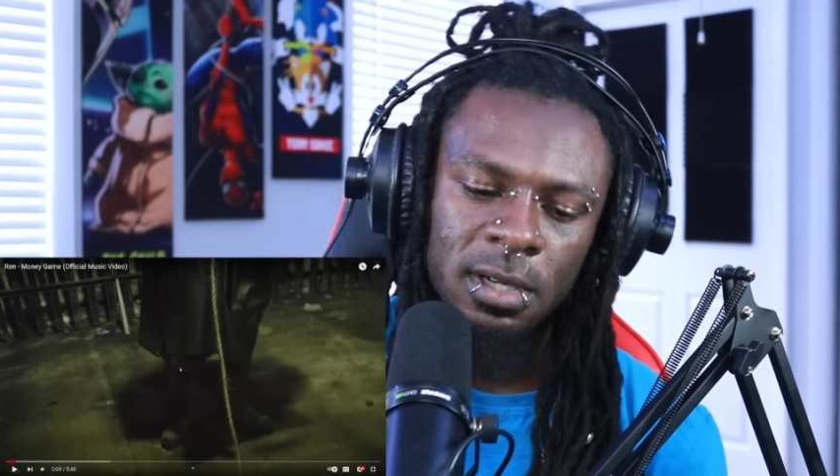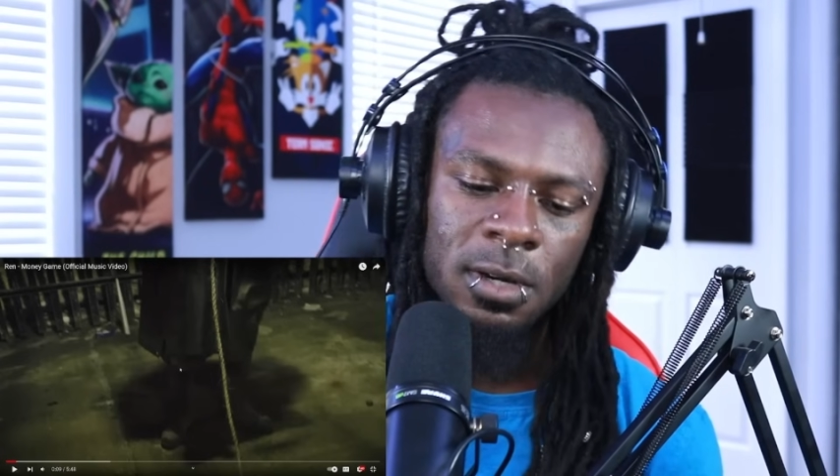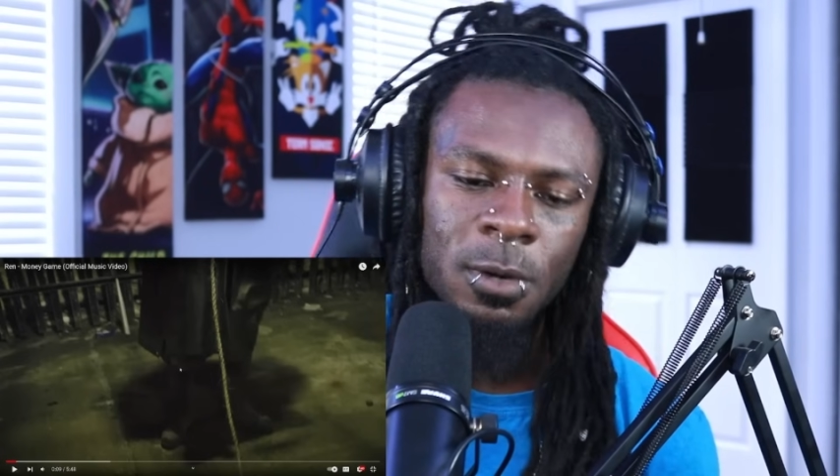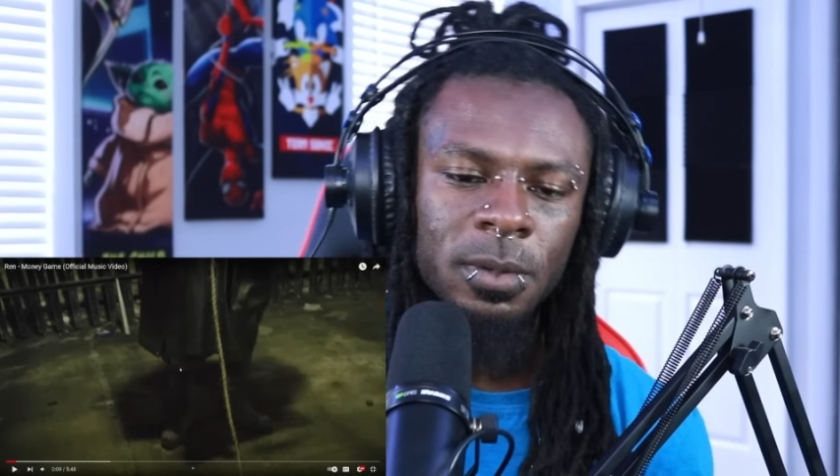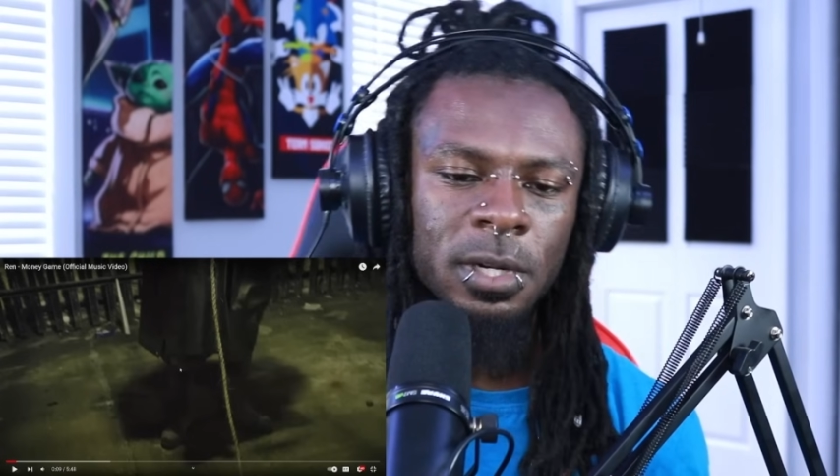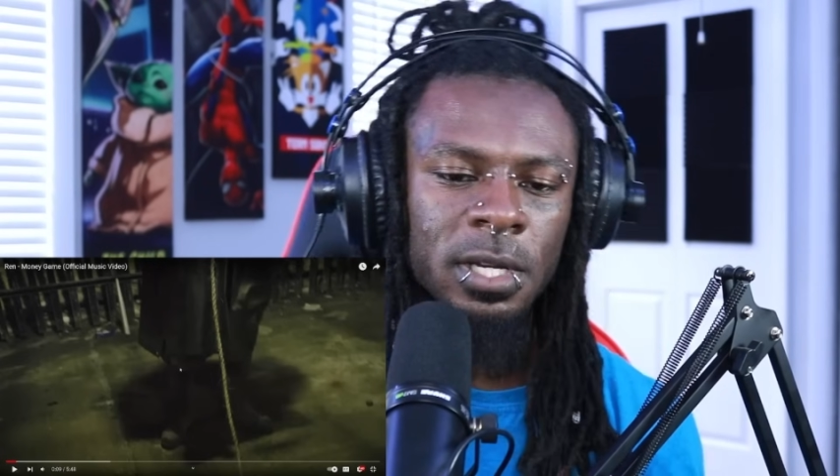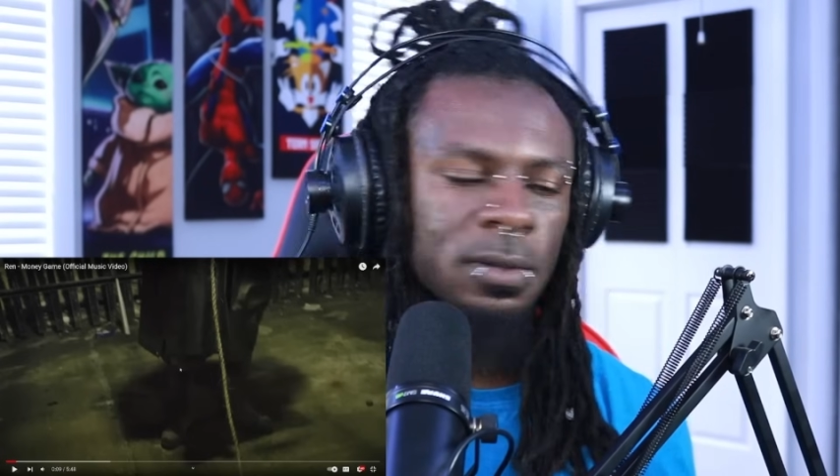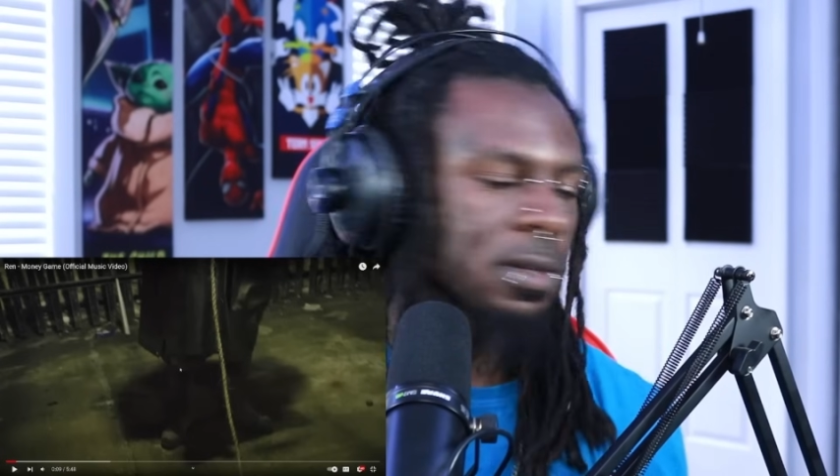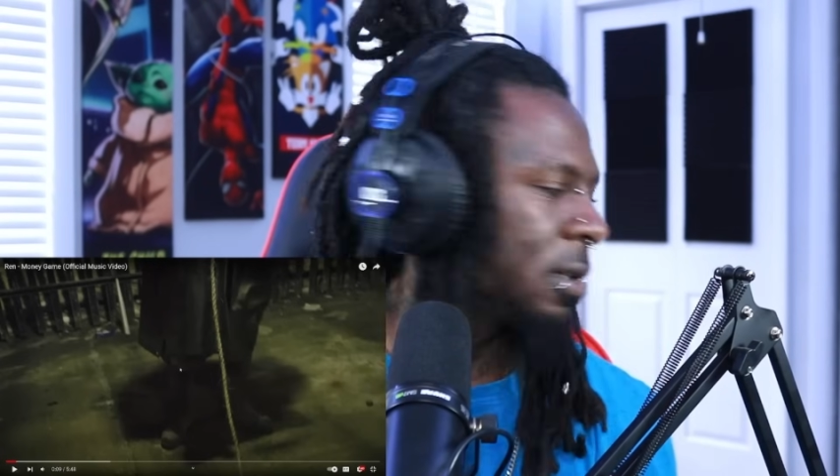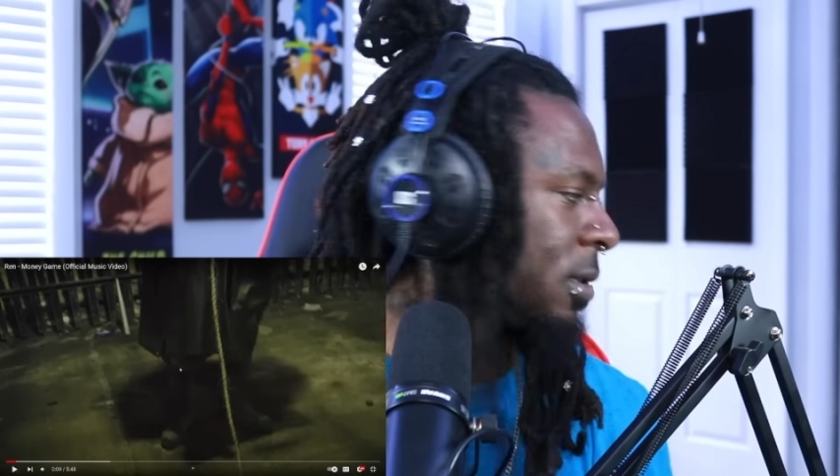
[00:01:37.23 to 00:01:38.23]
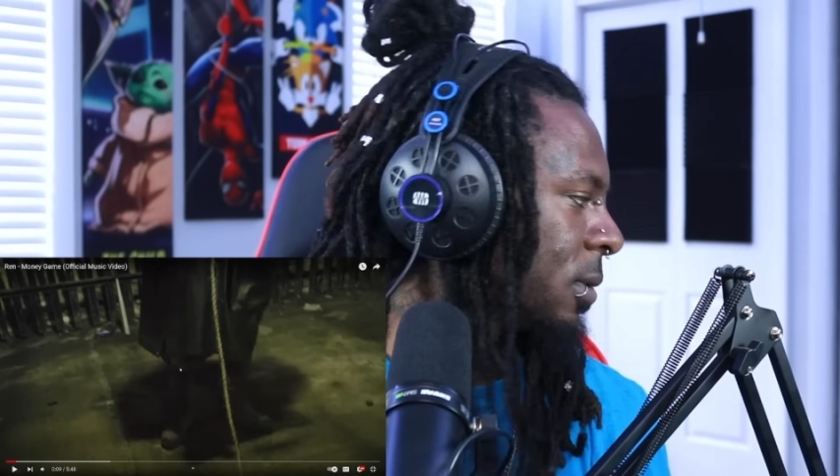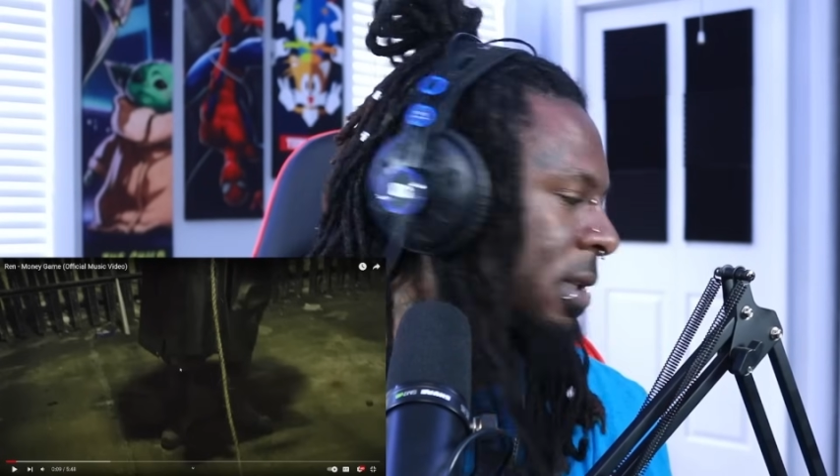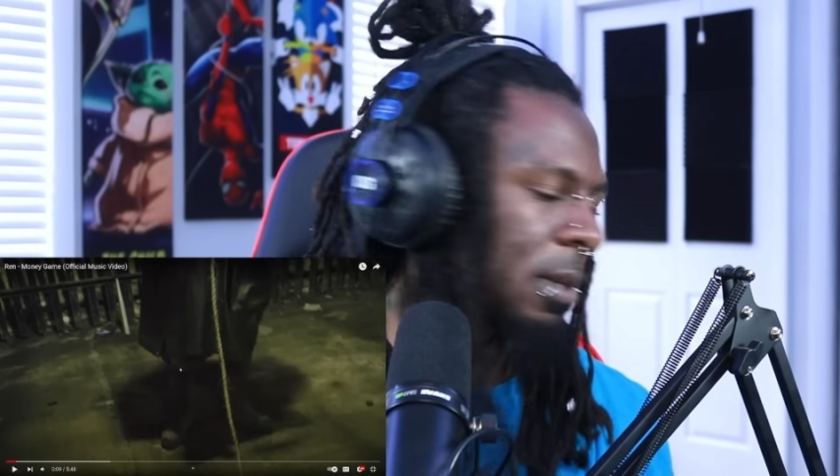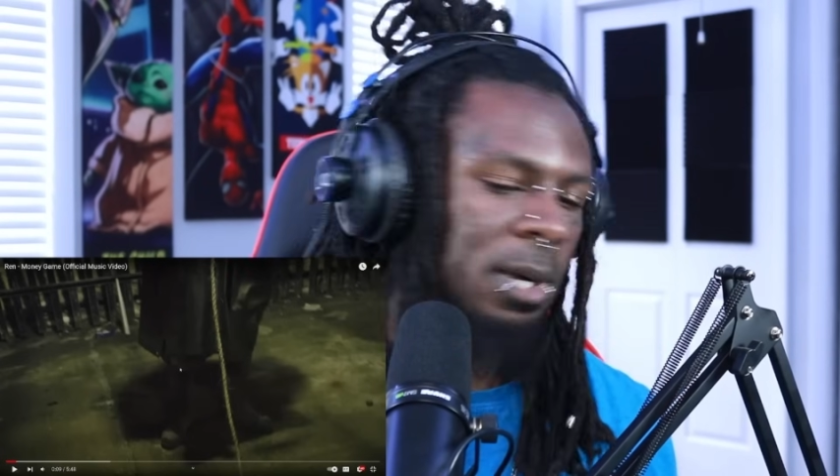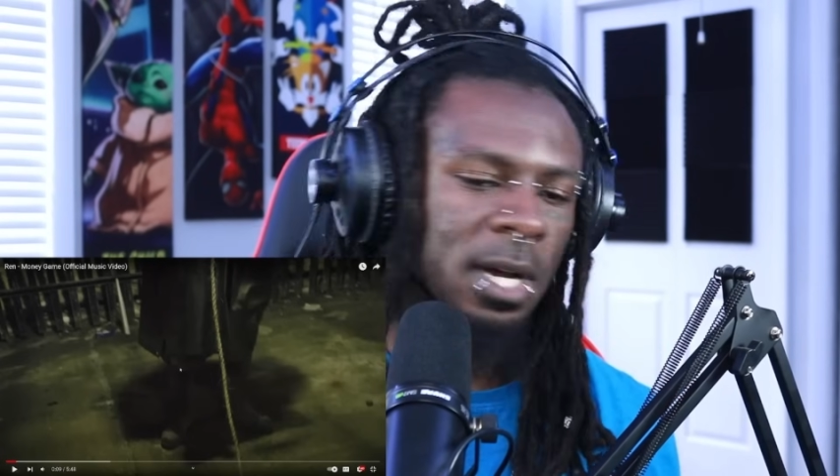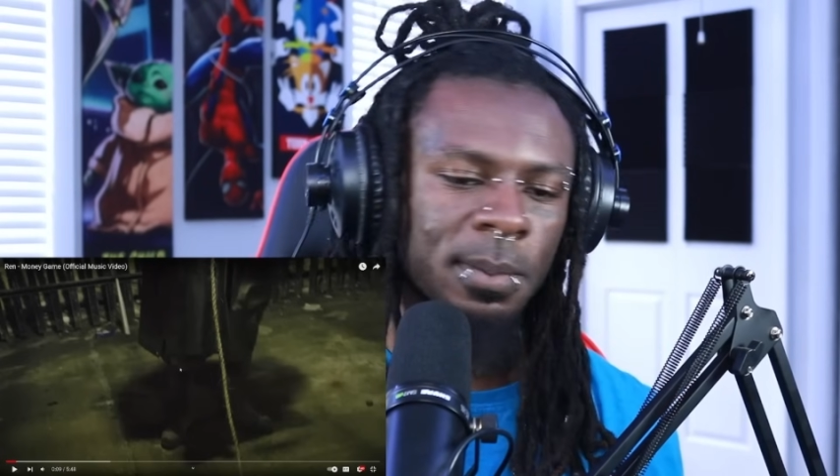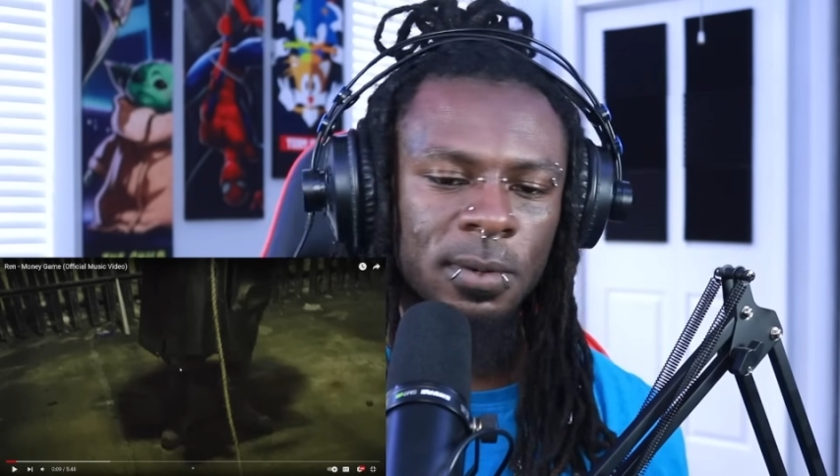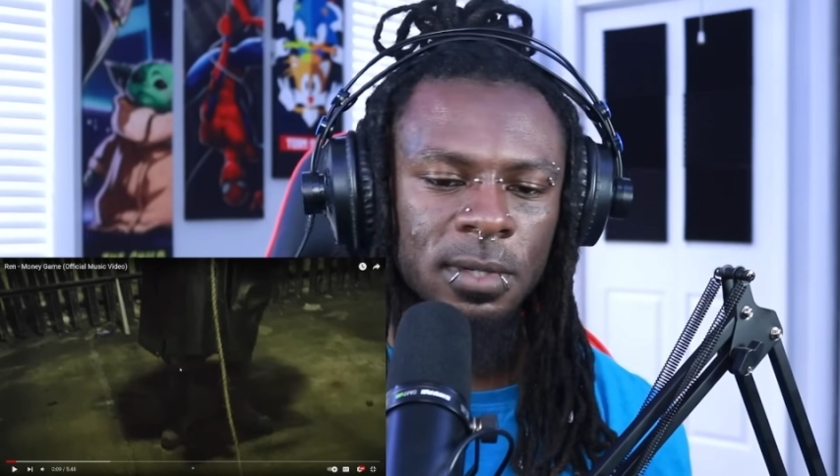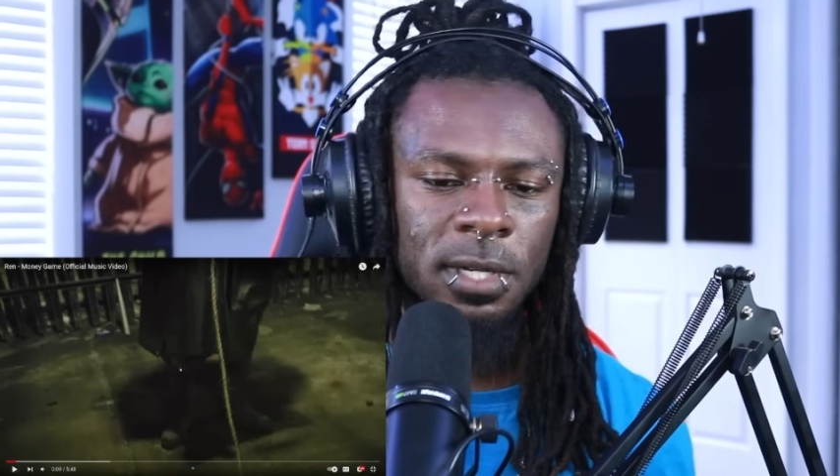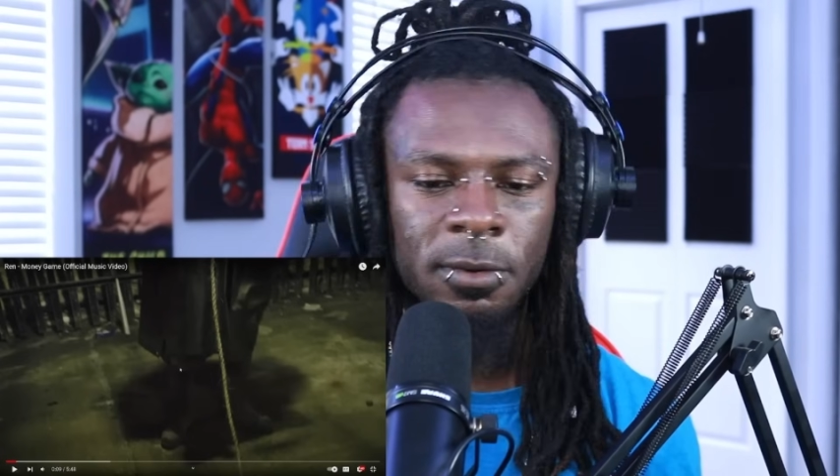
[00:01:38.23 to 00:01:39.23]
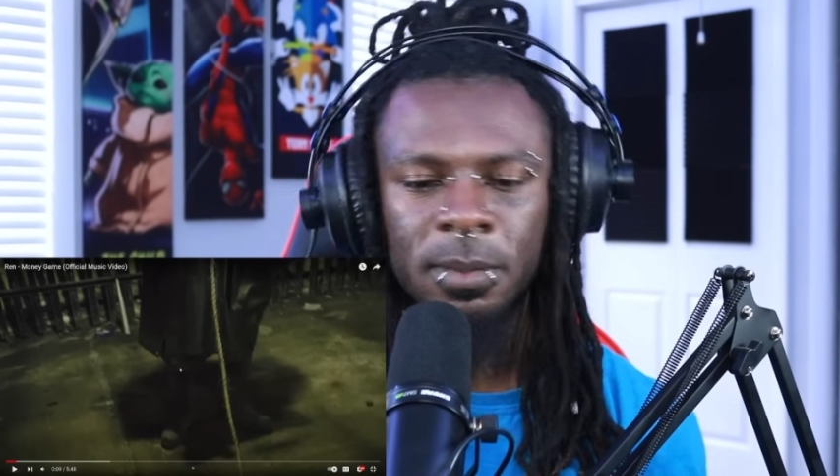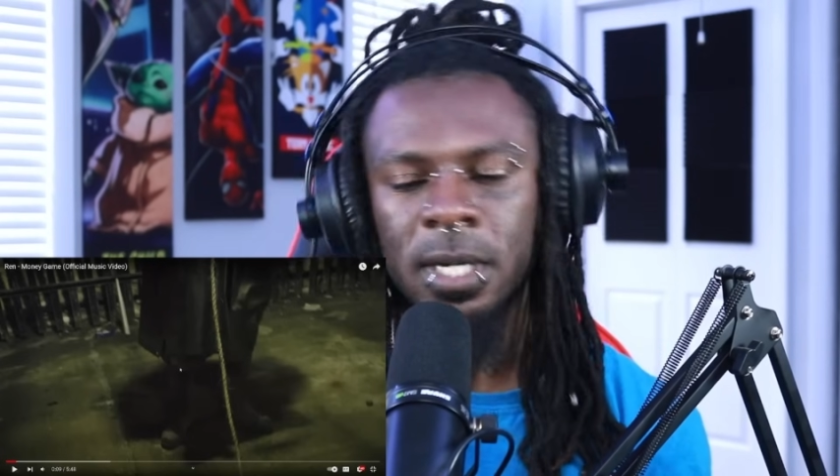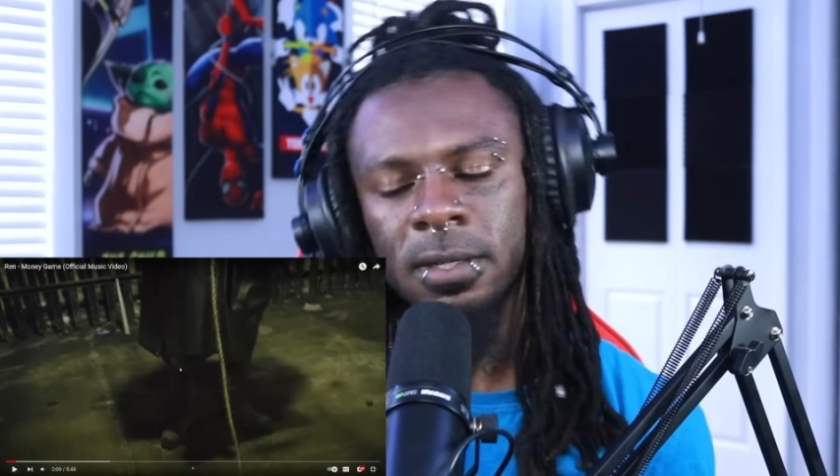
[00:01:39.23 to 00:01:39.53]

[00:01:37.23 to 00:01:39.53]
Cooper, can you go get the popcorn? Never mind.